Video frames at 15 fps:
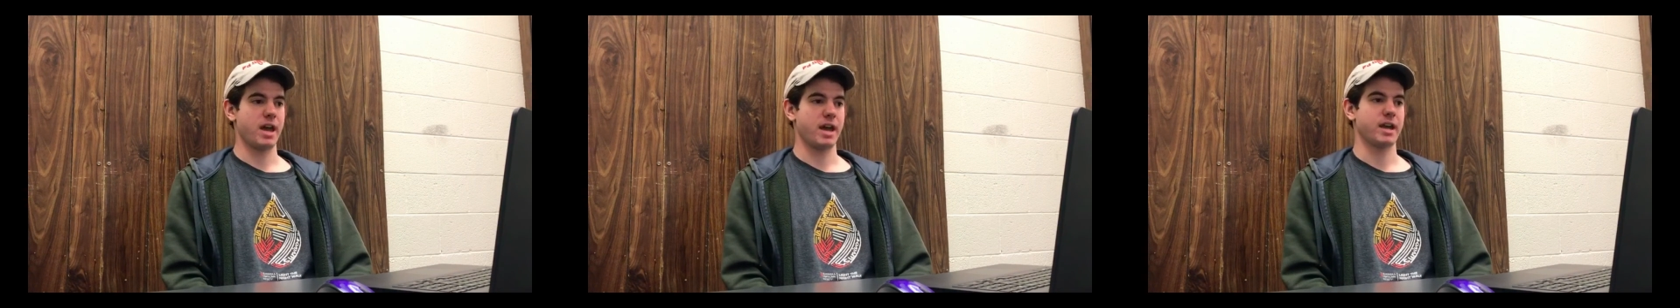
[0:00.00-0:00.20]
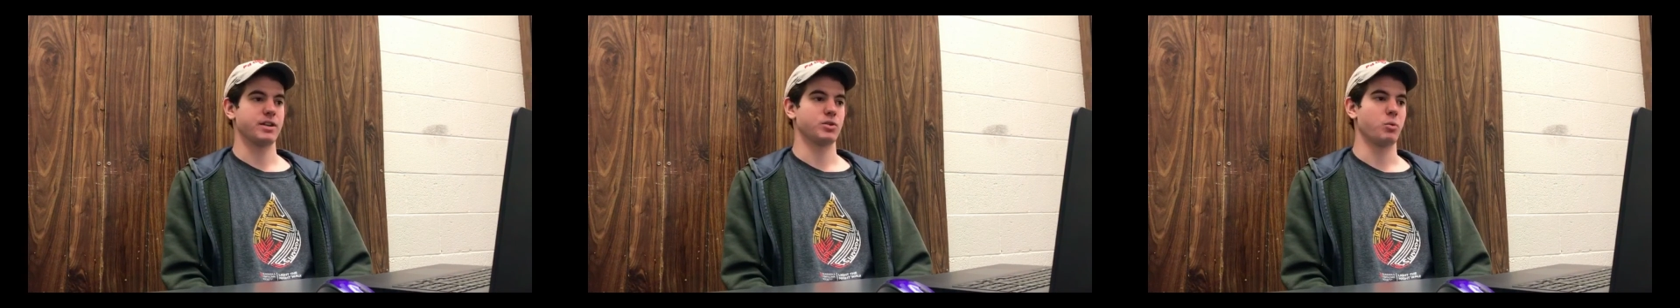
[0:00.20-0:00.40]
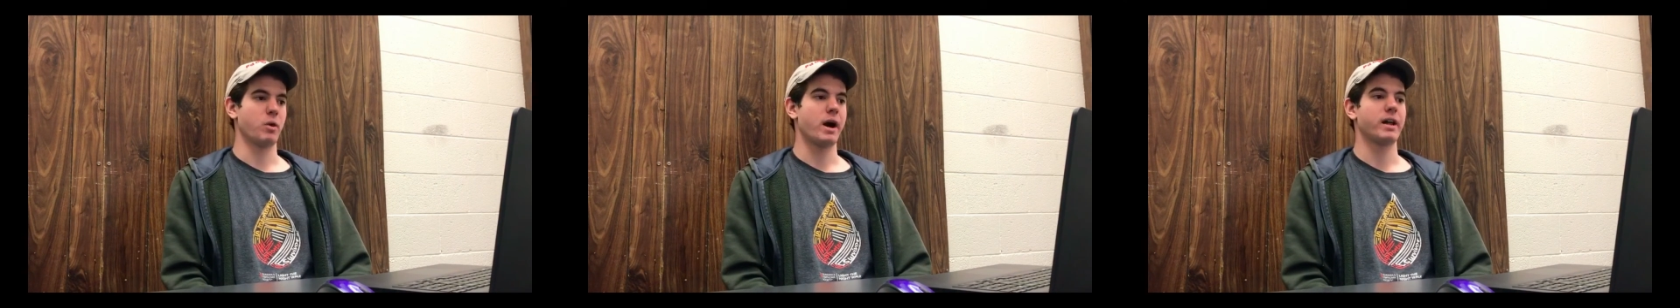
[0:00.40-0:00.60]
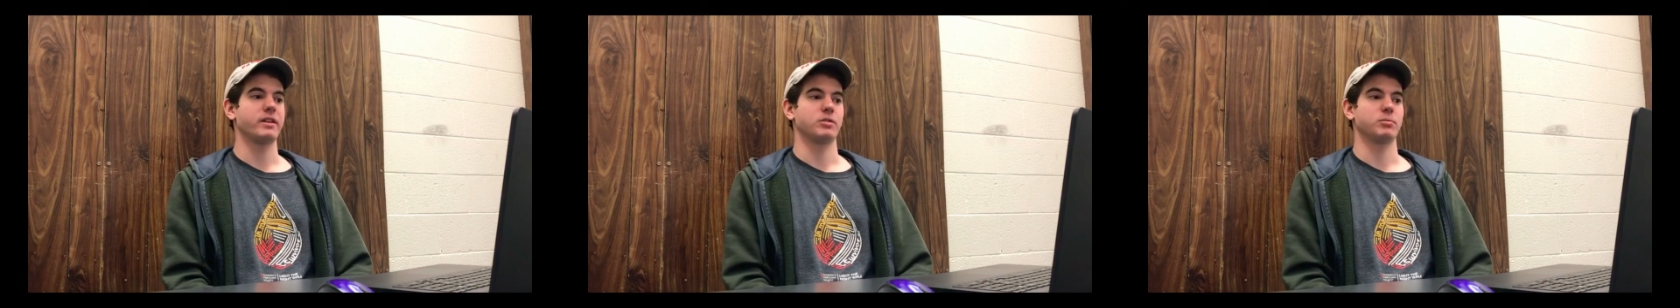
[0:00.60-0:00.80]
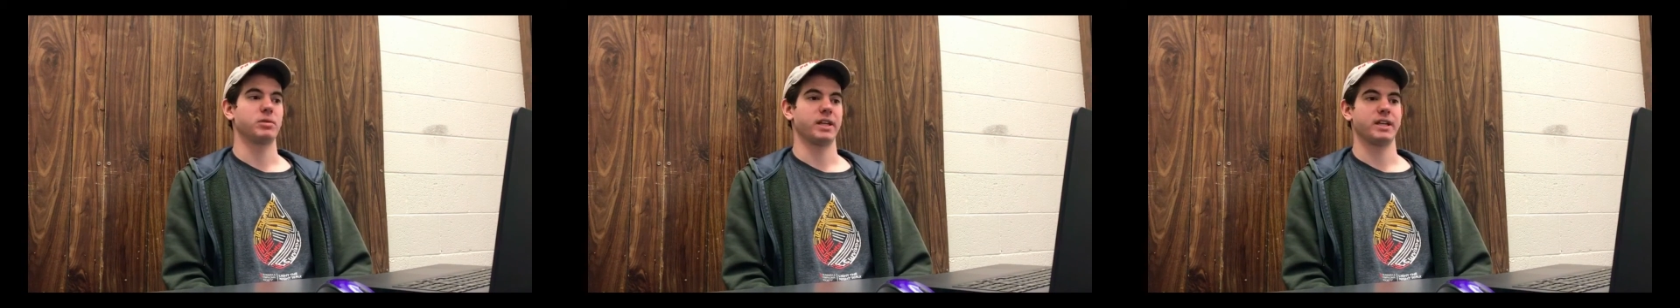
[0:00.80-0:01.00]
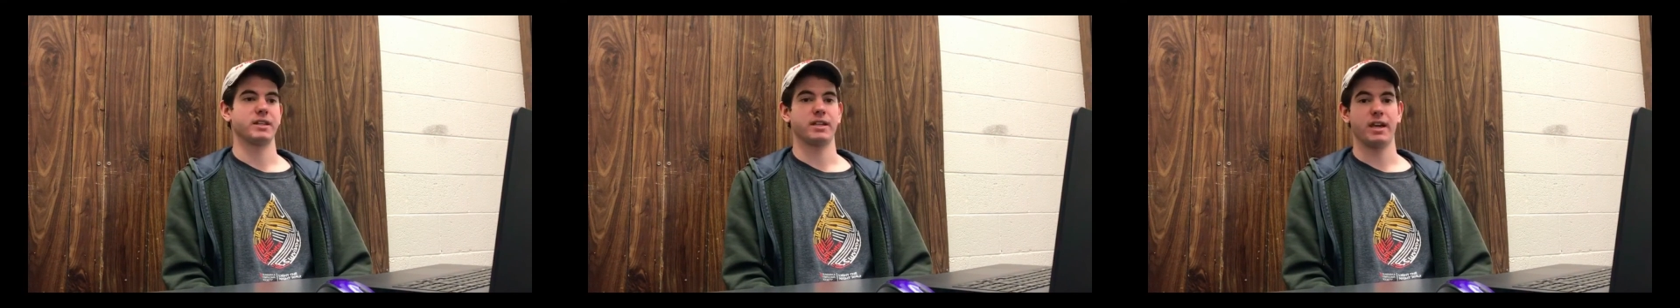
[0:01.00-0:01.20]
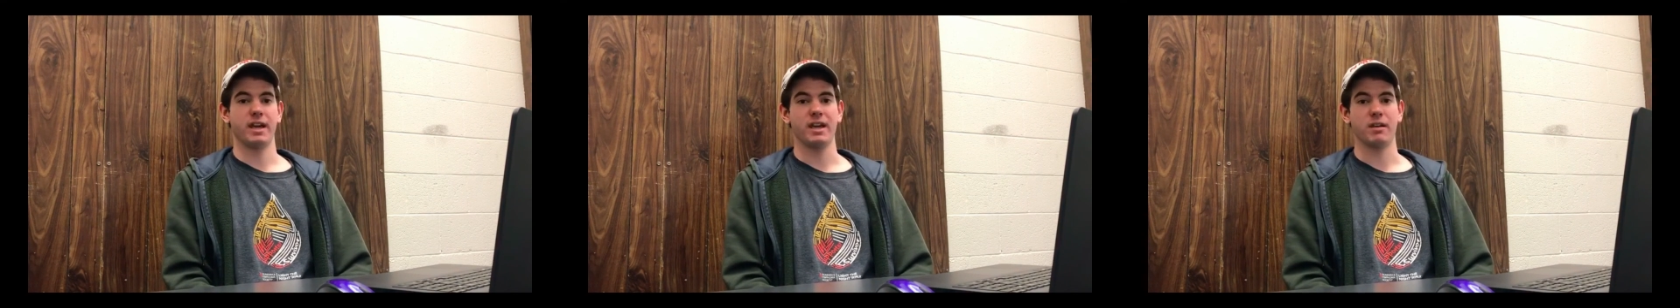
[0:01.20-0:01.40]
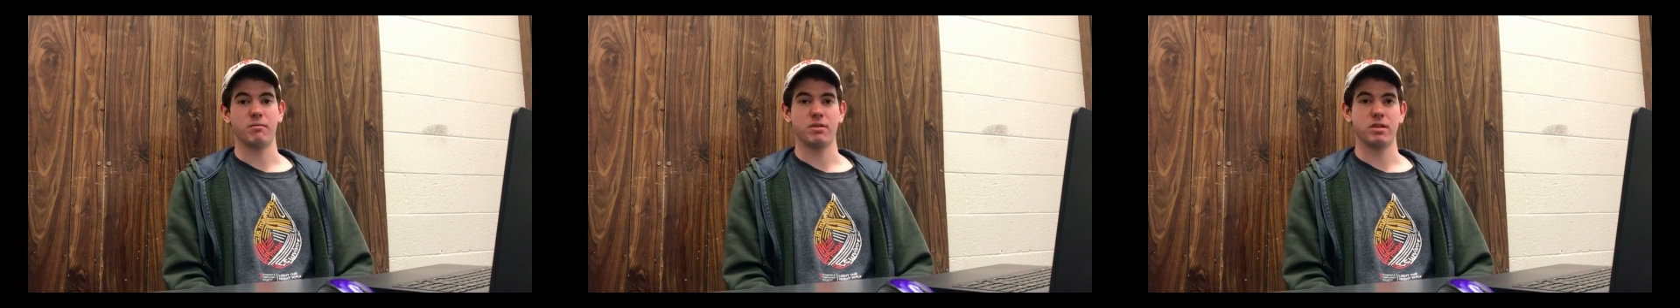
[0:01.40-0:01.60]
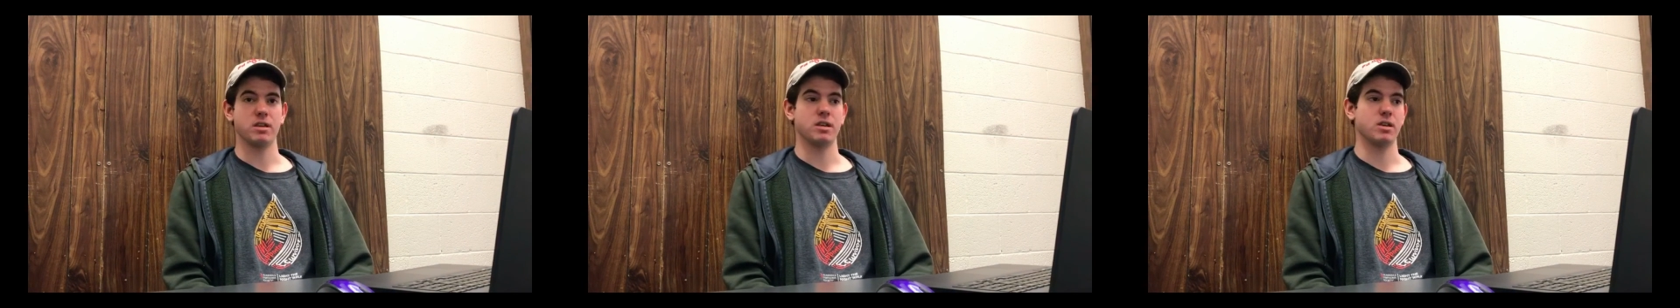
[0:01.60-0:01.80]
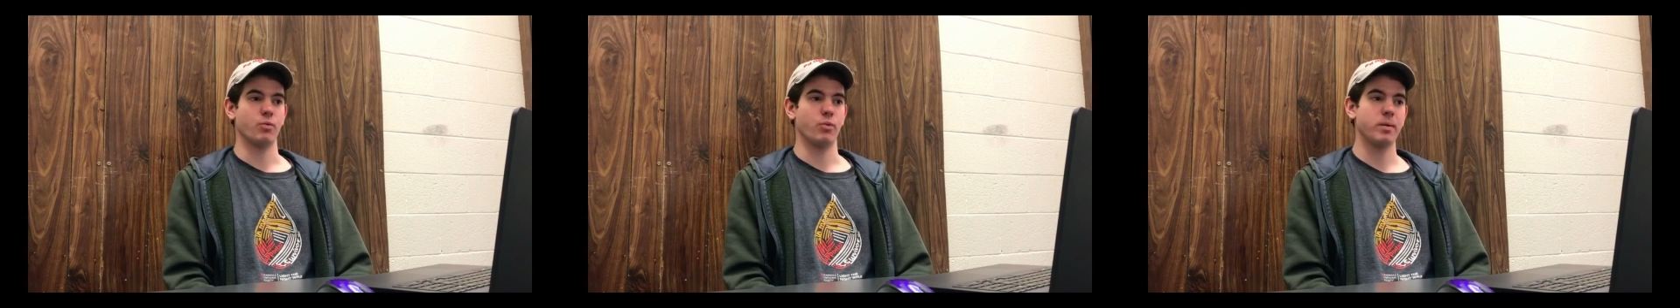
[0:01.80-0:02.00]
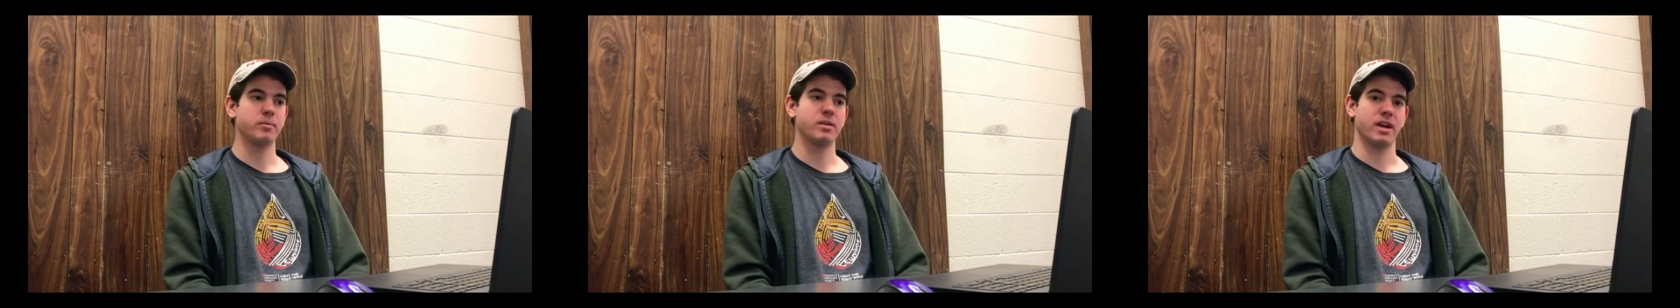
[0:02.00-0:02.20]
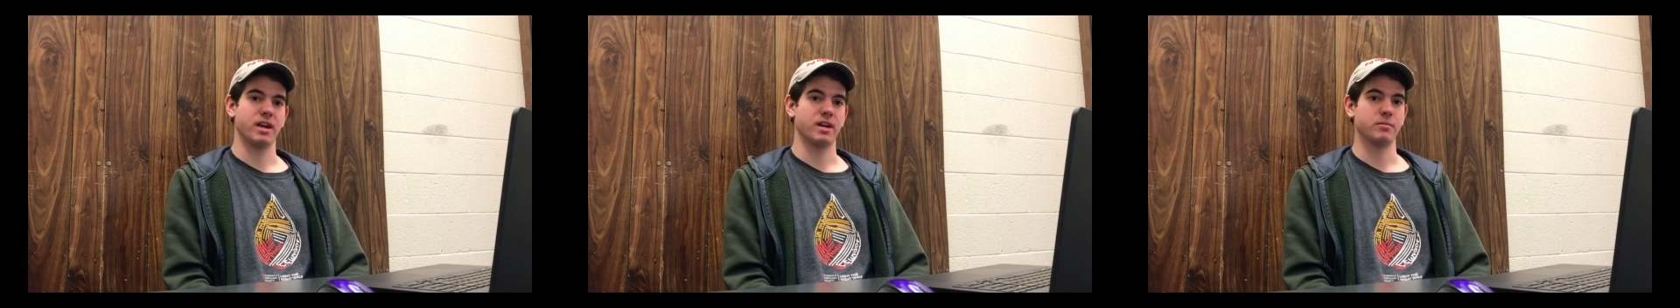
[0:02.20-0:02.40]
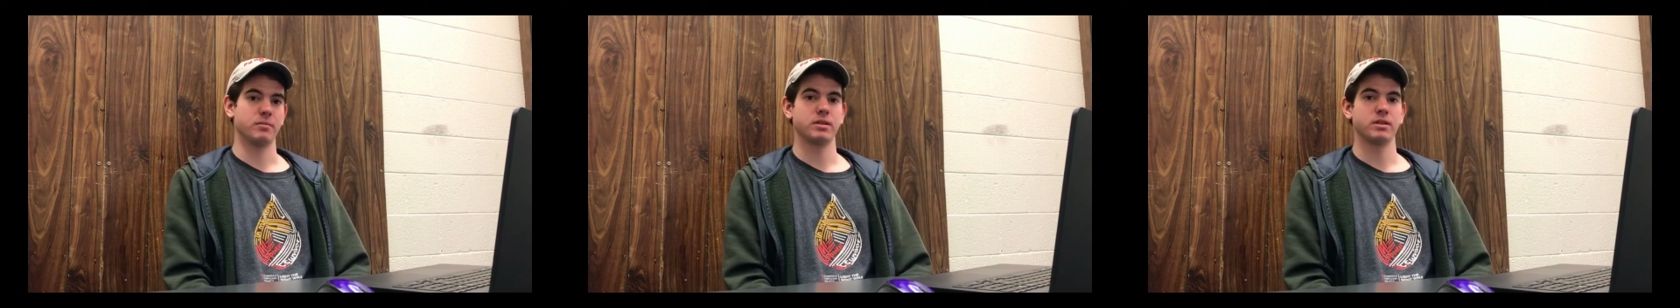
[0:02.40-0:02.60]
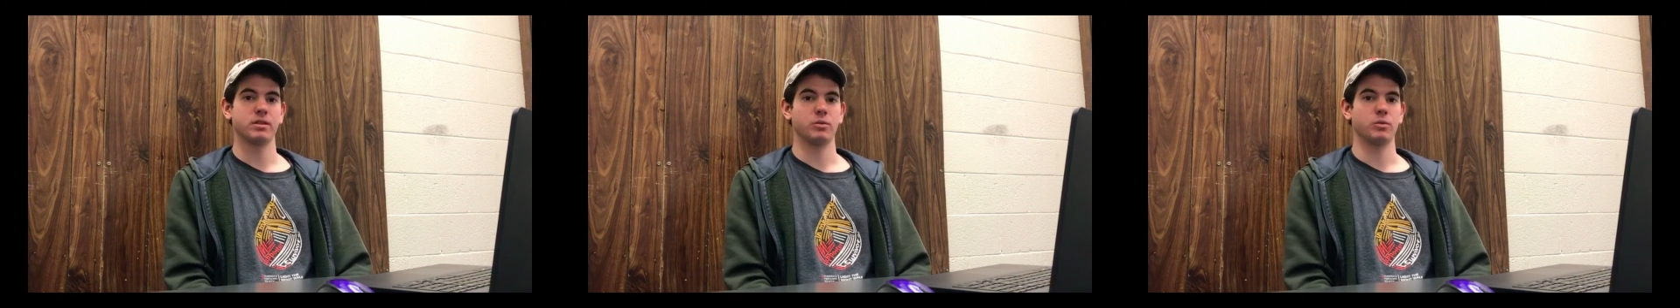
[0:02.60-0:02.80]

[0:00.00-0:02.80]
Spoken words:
and while you're playing the game, the webcam